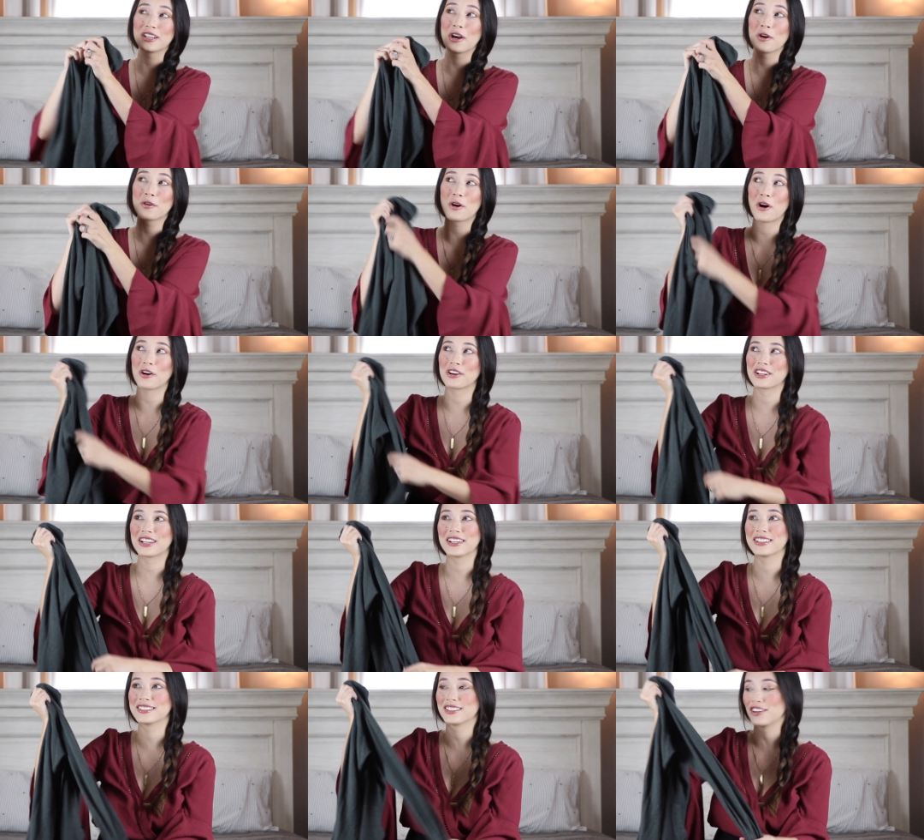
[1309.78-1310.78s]
So,
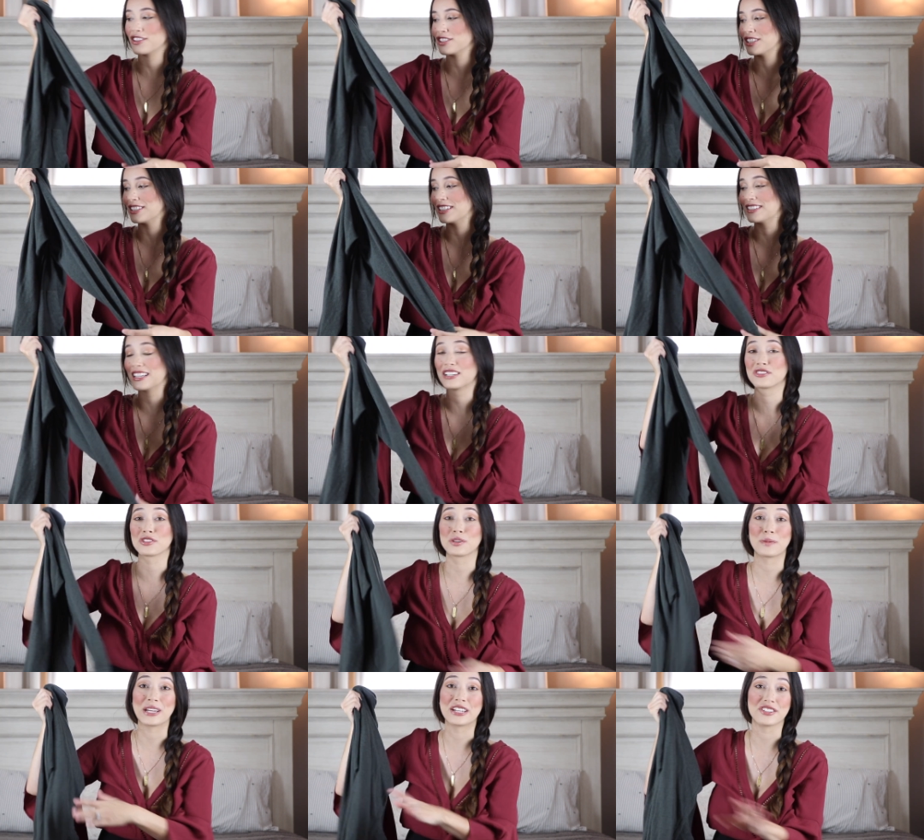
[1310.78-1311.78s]
cardigans are just
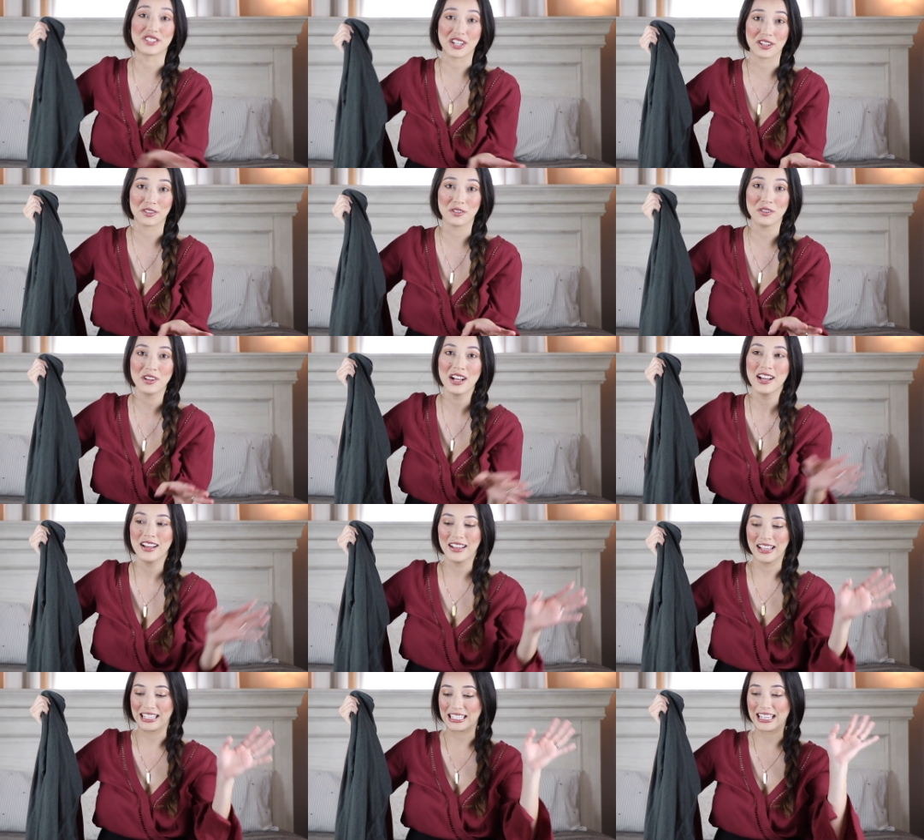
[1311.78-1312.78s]
essential to me in general.
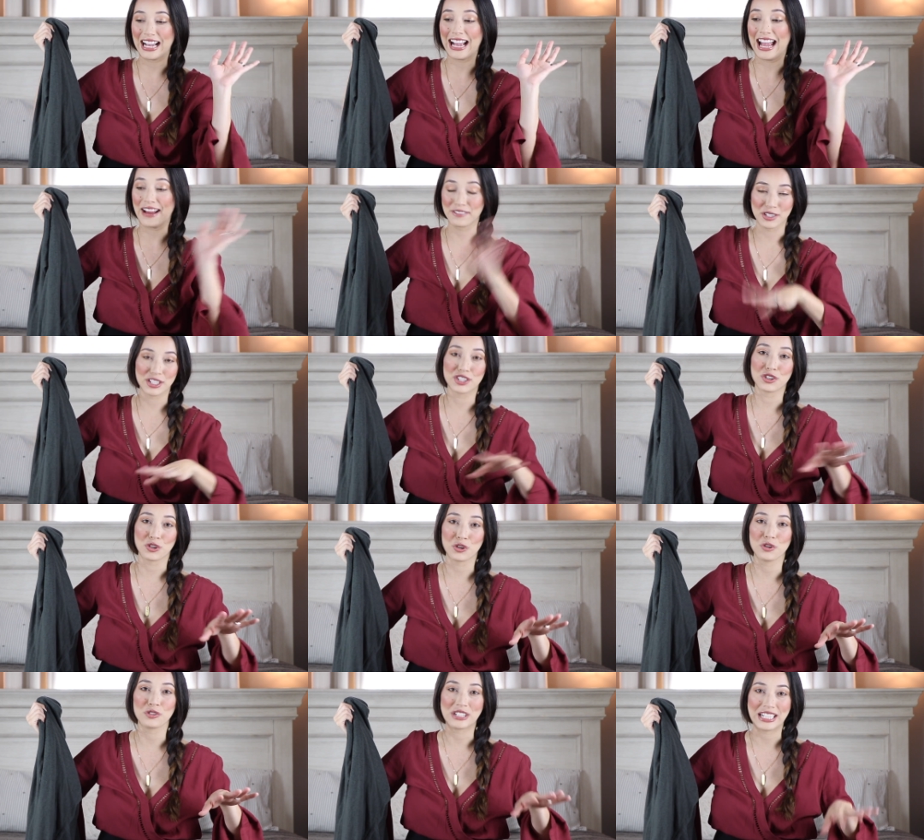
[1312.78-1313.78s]
Like, every
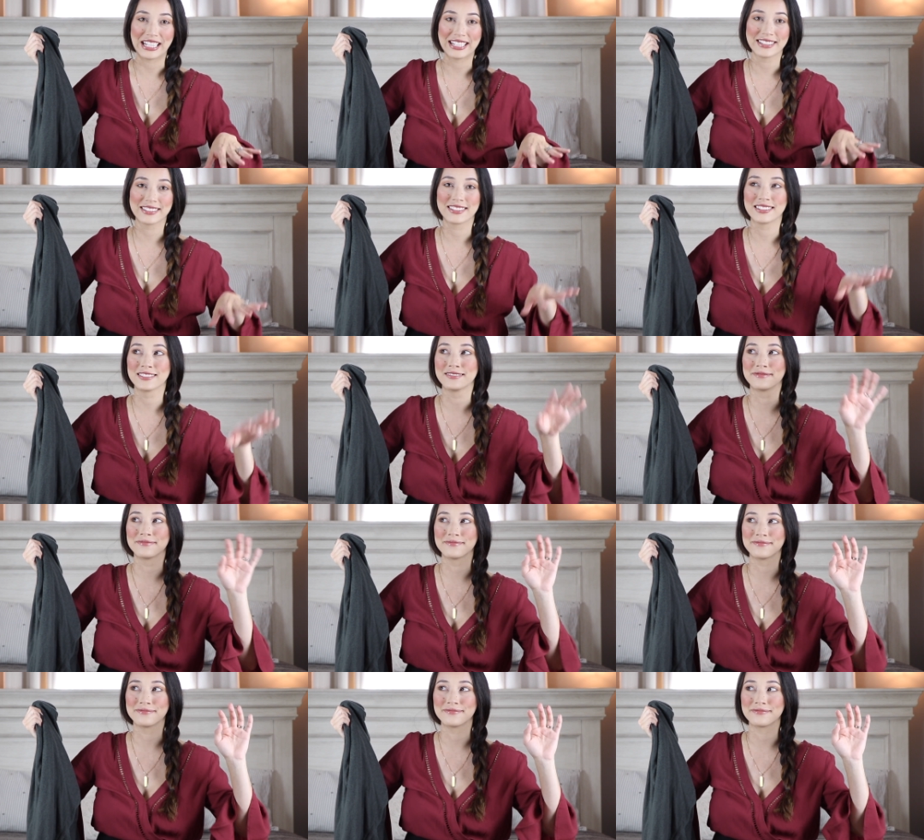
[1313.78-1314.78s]
girl needs
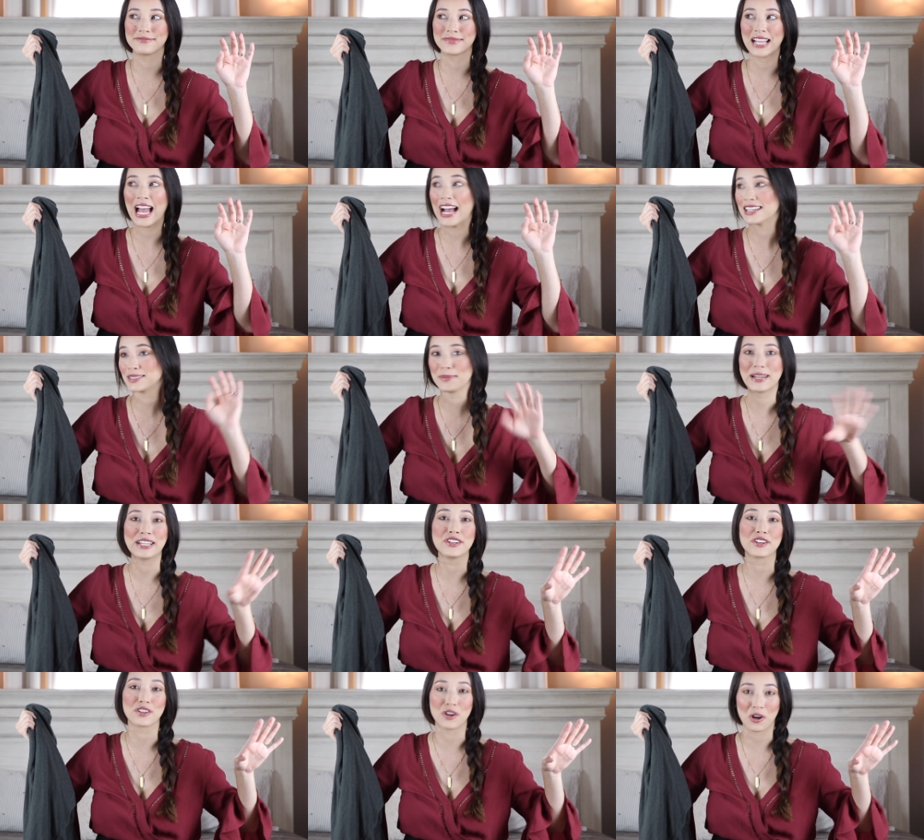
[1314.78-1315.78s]
as
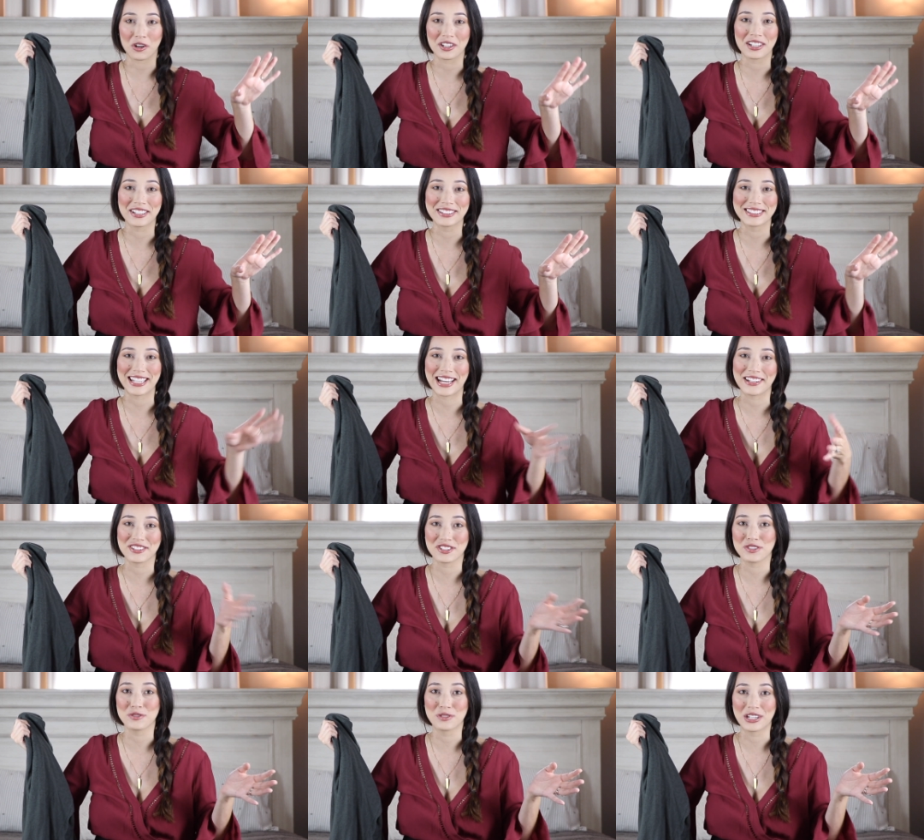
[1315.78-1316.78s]
many good cardigans
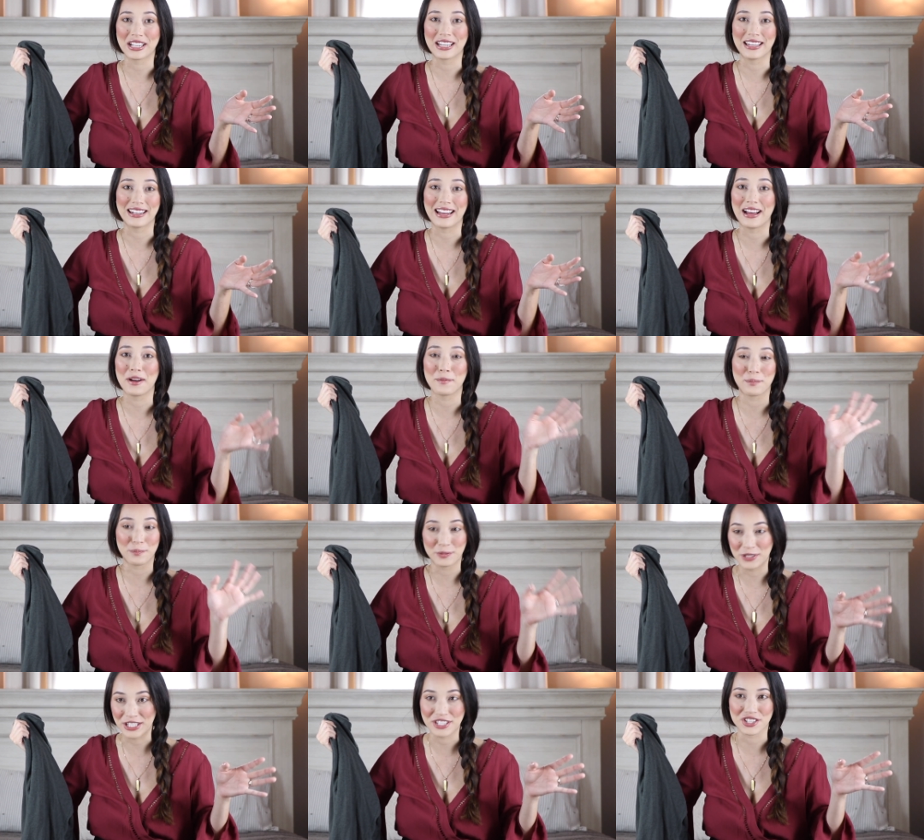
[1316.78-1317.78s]
as you can
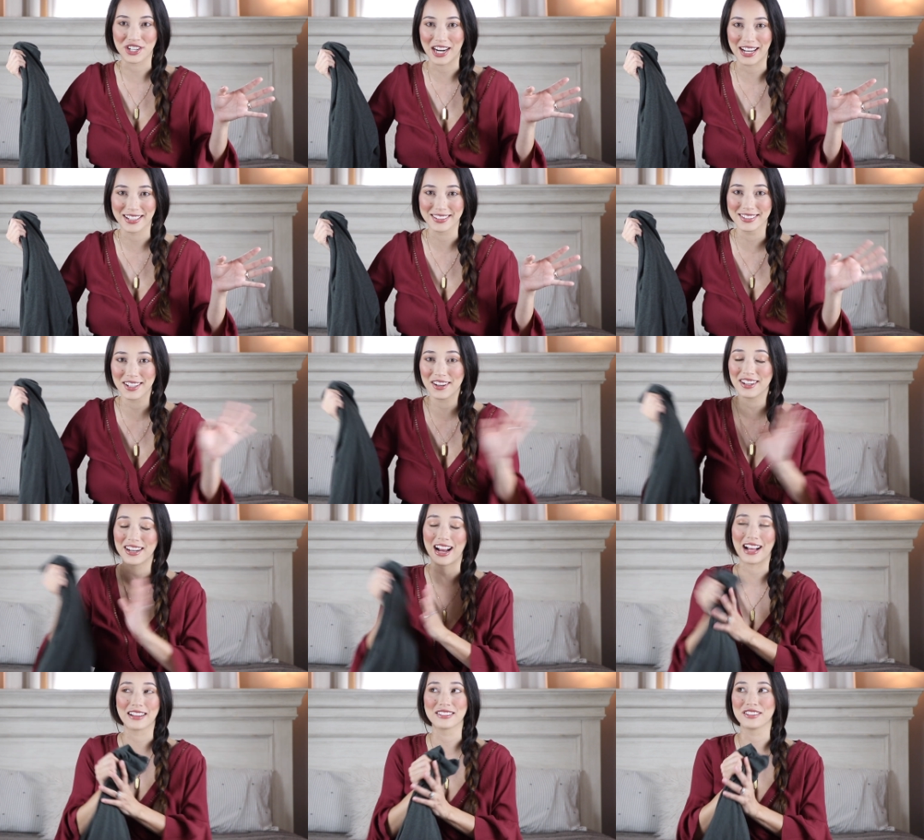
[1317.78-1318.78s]
get your hands on.
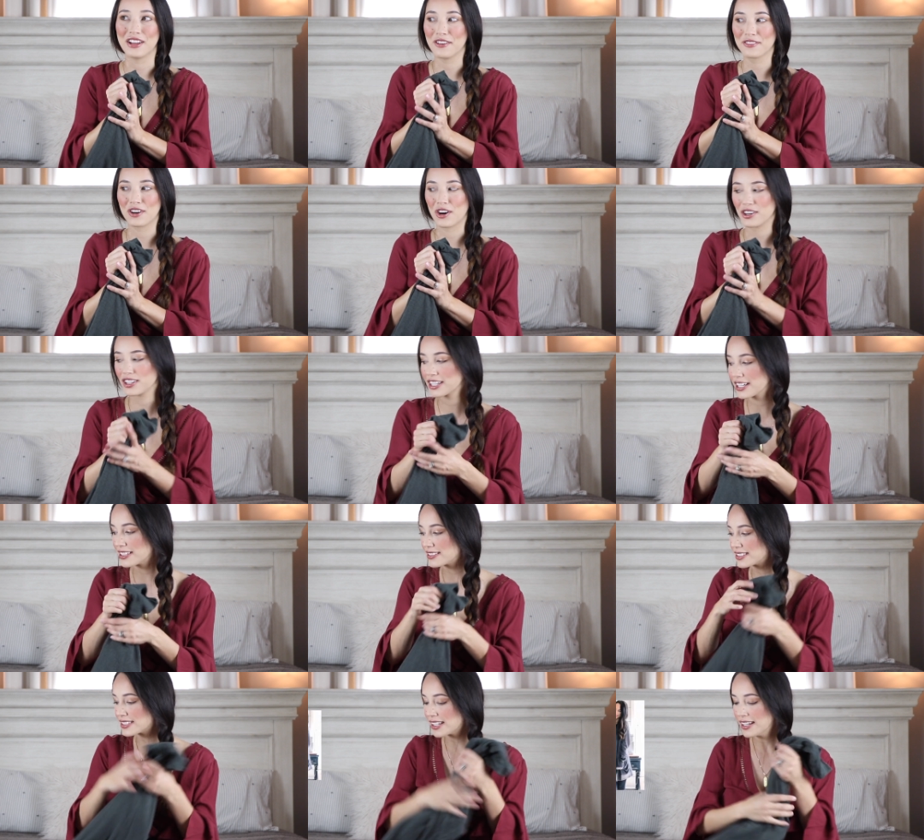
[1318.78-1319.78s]
I love
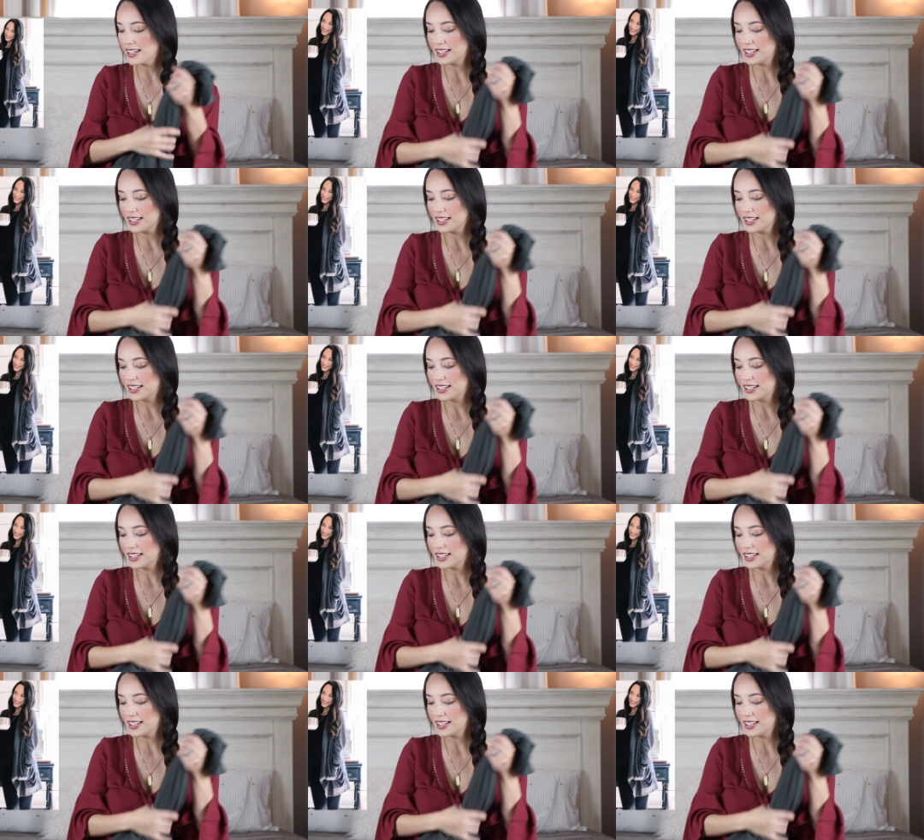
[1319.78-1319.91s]
cardigans.